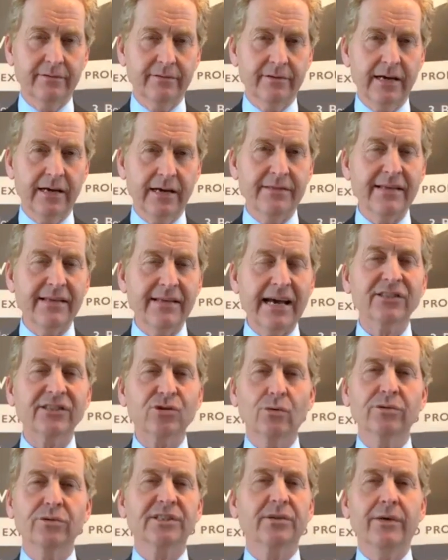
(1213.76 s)
And that's
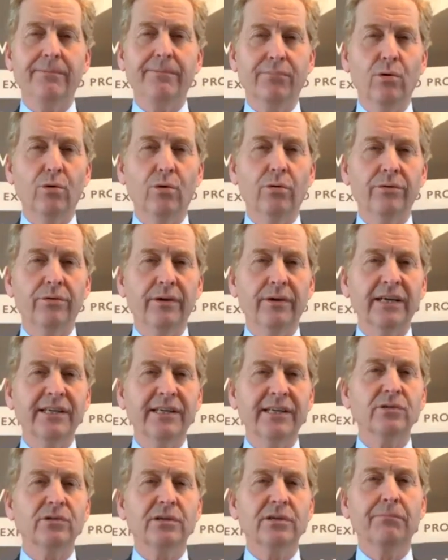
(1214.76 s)
also important. I
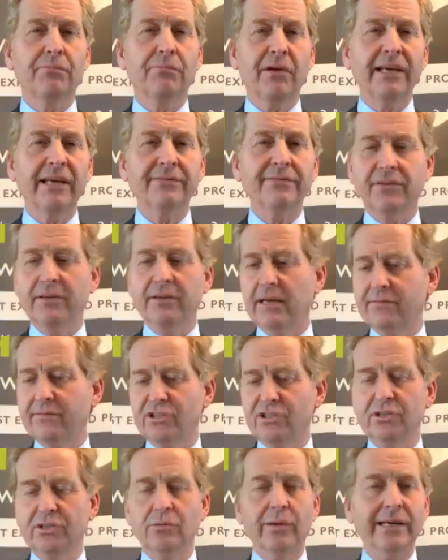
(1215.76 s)
don't complete for another
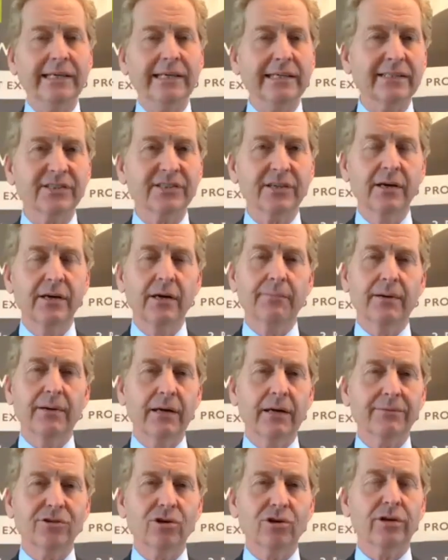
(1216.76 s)
2 weeks, but
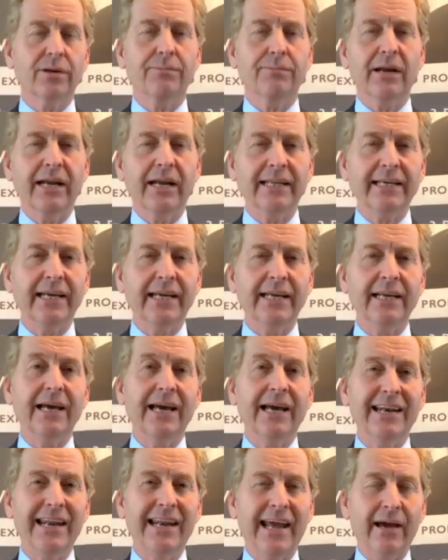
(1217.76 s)
I've got the planning in
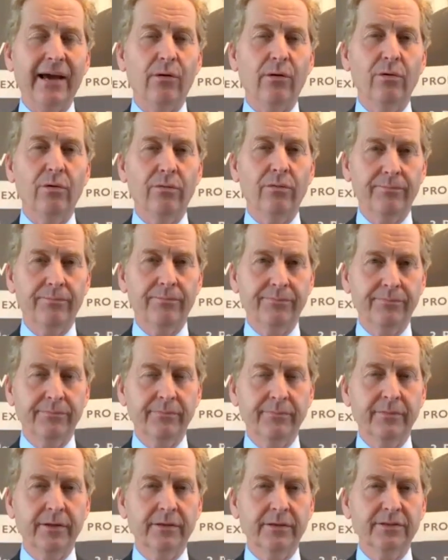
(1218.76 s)
now.
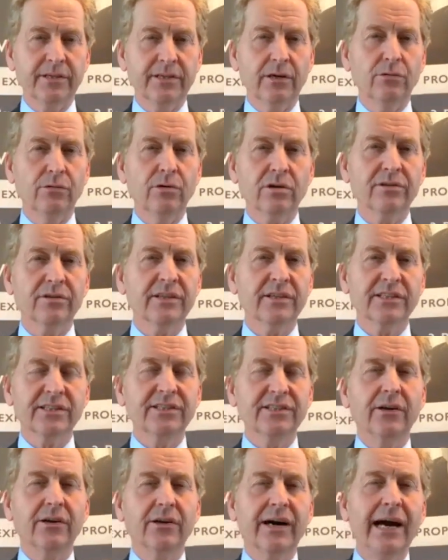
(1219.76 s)
So look at
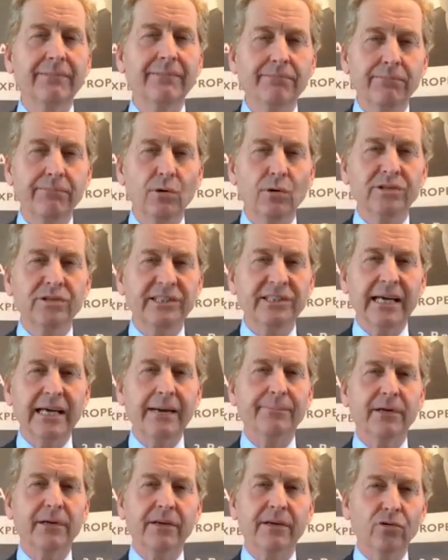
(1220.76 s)
the, I haven't bought it yet,
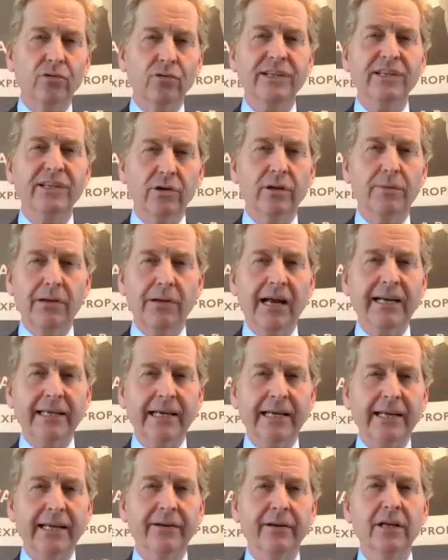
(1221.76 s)
but I've already got the planning
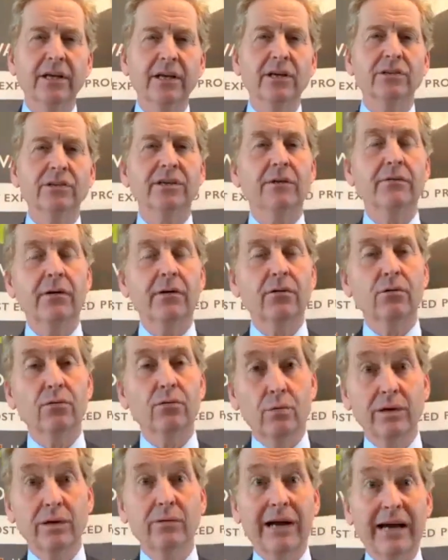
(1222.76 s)
in. So, or
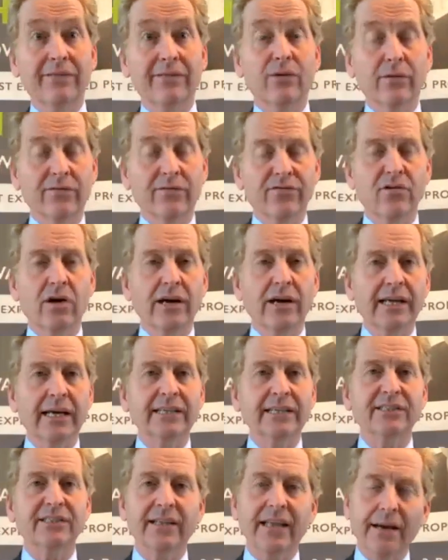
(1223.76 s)
will have on Friday.
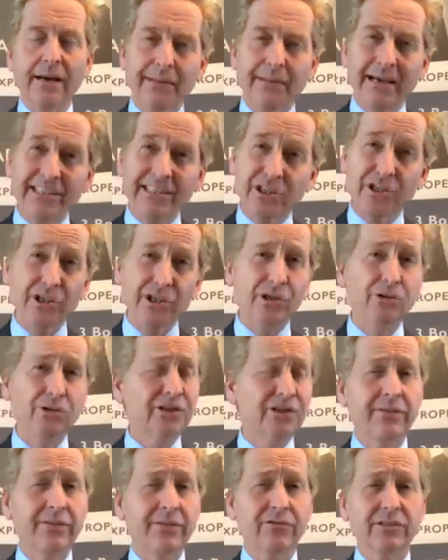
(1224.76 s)
So that makes huge
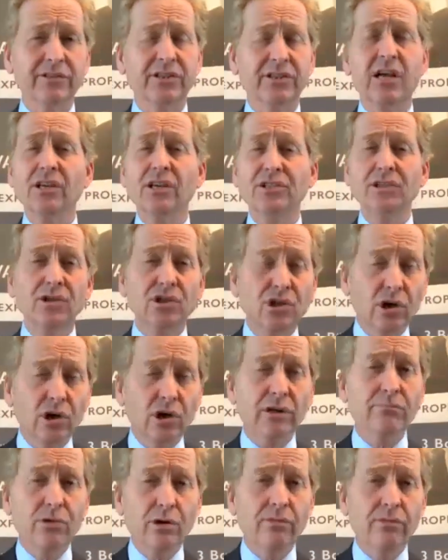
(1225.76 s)
difference. You've got
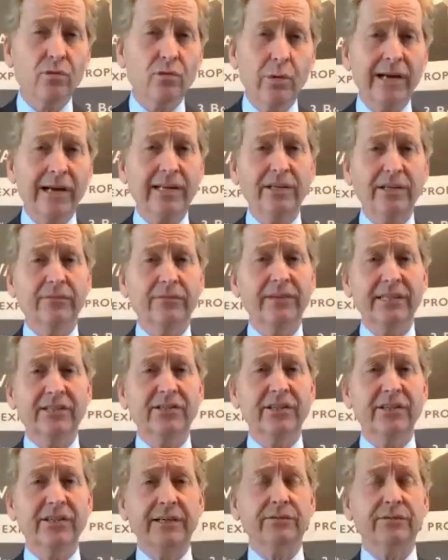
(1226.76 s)
to move quickly on these
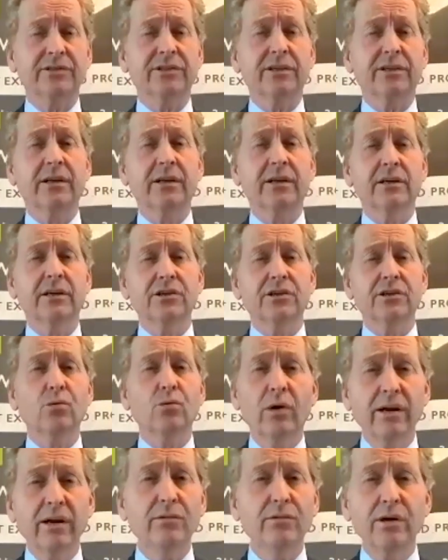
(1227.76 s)
deals because you
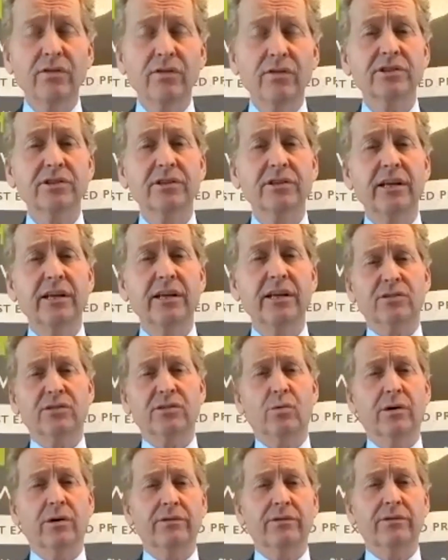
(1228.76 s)
want to move on to the
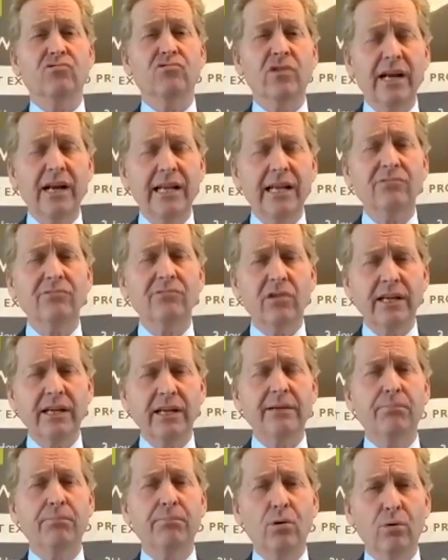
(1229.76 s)
next one. Really, really
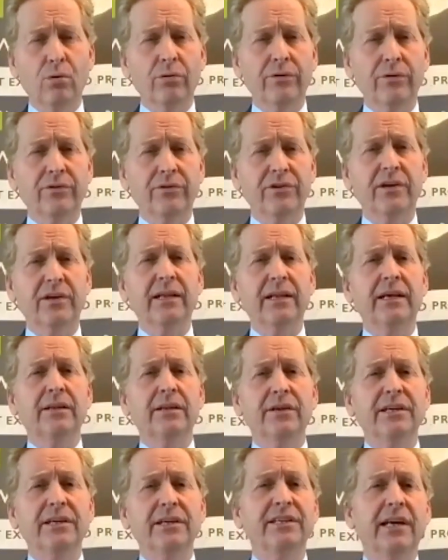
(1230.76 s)
important
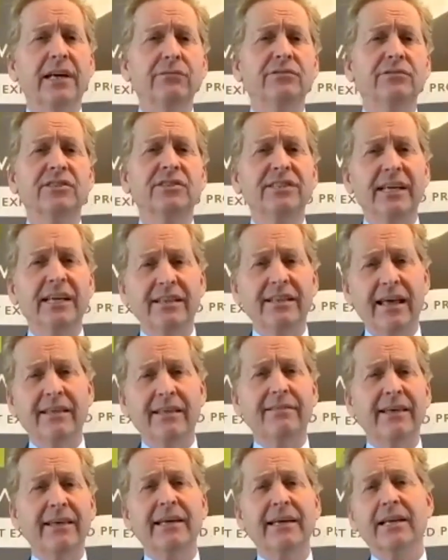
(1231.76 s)
that you don't sit there
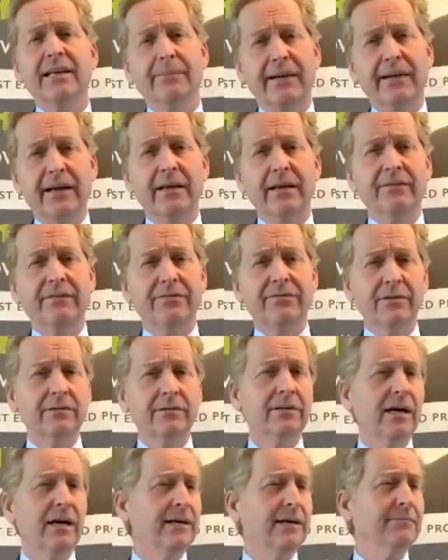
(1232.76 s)
thinking about it for
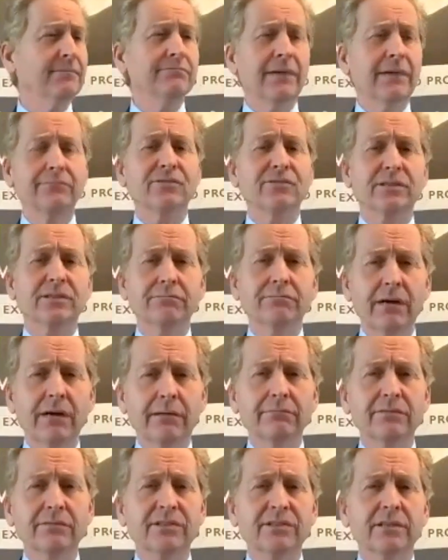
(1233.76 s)
like months and
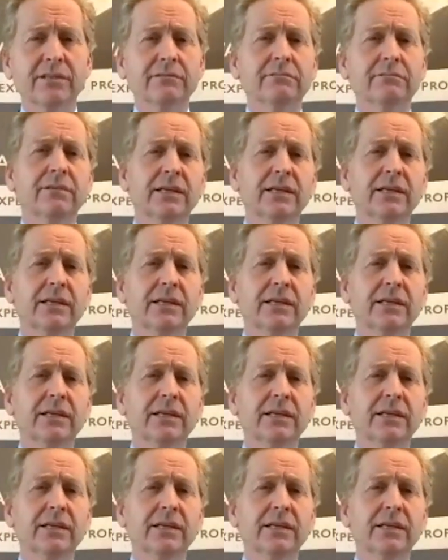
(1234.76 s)
months and